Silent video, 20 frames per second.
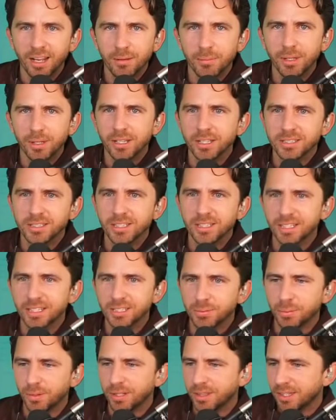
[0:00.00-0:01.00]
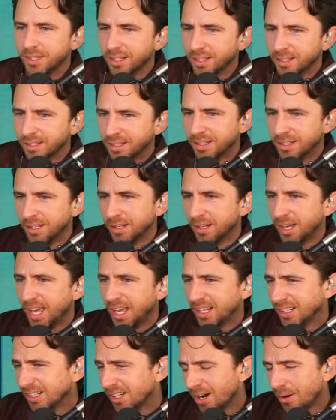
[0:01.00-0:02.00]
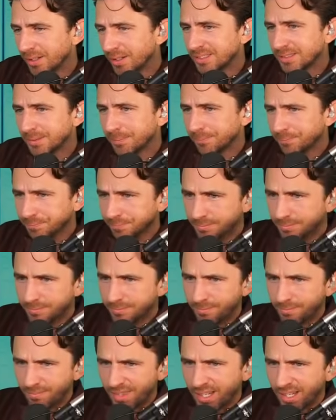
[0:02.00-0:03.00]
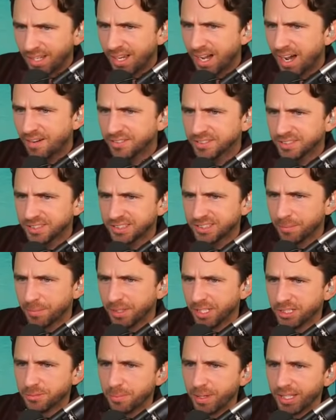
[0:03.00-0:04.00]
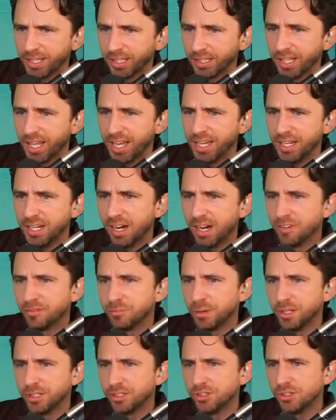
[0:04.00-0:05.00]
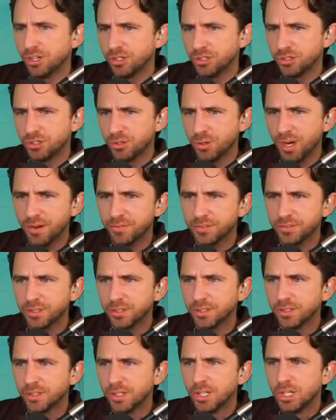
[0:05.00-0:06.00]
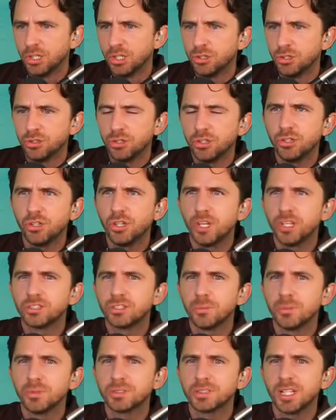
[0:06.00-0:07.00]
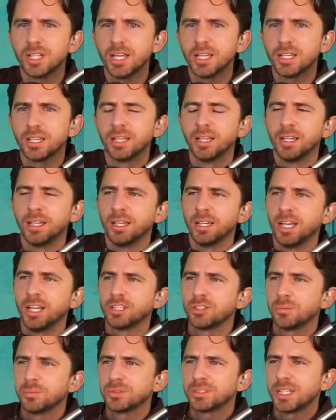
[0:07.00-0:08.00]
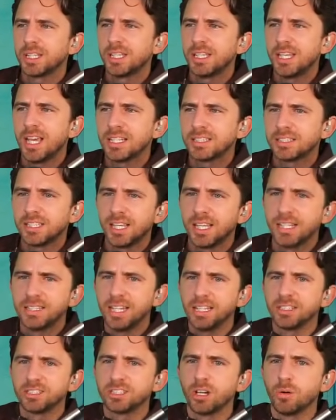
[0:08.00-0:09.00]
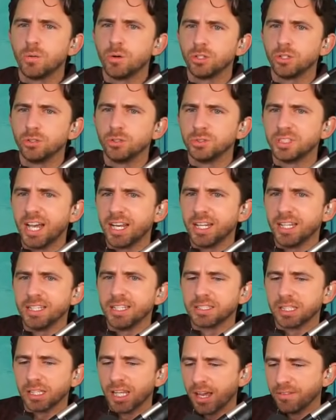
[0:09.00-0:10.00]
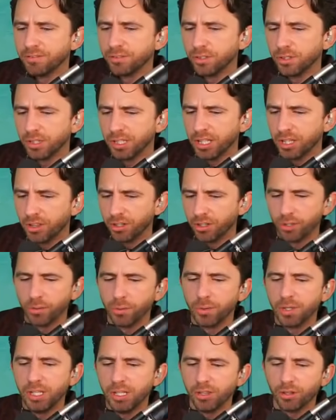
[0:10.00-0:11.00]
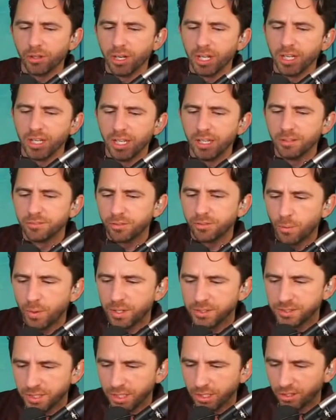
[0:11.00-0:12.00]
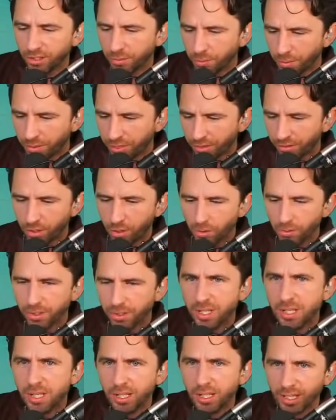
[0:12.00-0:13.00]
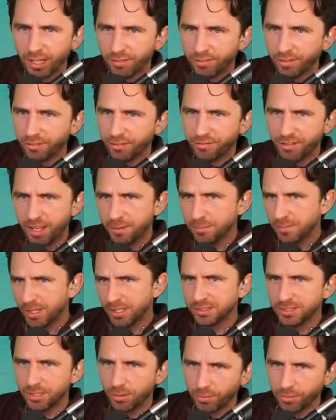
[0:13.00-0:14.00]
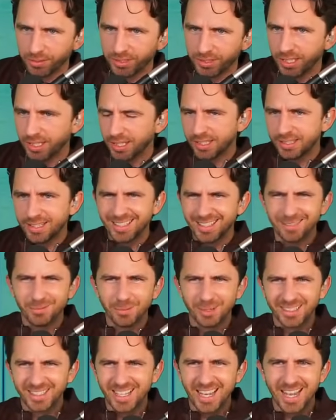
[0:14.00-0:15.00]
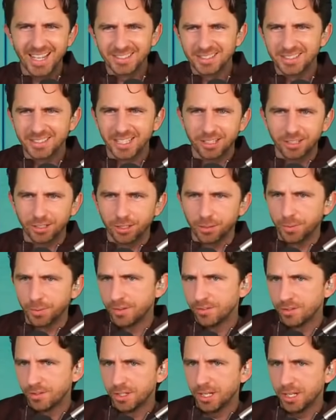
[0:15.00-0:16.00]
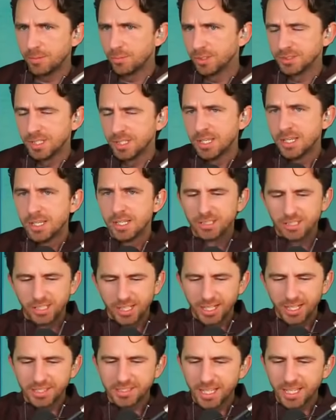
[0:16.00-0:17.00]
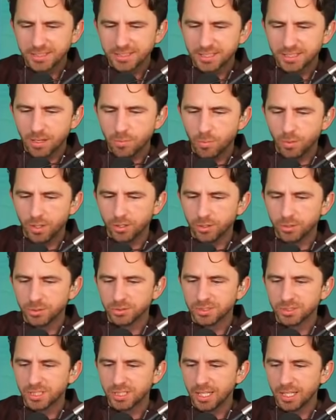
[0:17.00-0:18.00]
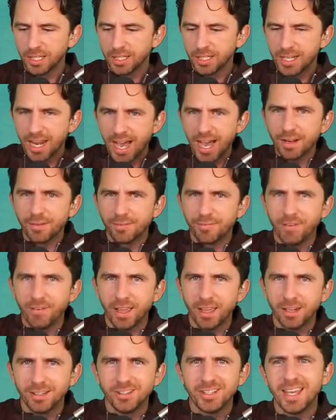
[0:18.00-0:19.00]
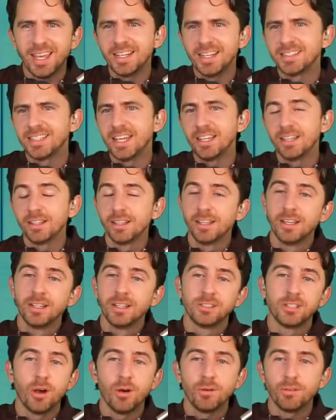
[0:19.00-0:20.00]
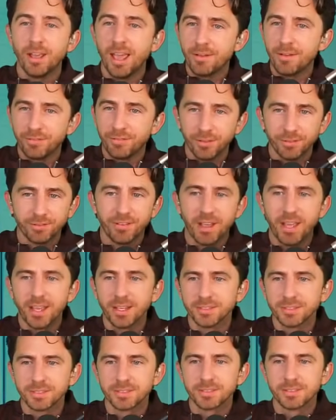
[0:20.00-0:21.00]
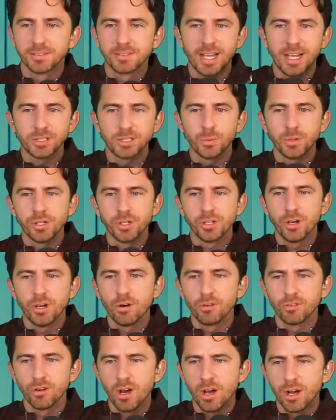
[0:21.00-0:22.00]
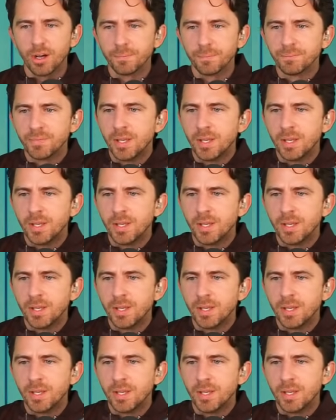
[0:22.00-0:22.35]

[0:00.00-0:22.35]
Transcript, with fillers: I mean, isn't this what the, and you know, it's obviously something he's making light of, but you know, you do have to, you, you it's almost like, it's almost like he has to date someone who's at his level, either either in influencing or with their own level of fame. Like someone was saying, like that what Kat Stickler, whatever her name was. You got to date someone who's like not a fan. You can't date. Don't f your fans. That's where you go wrong.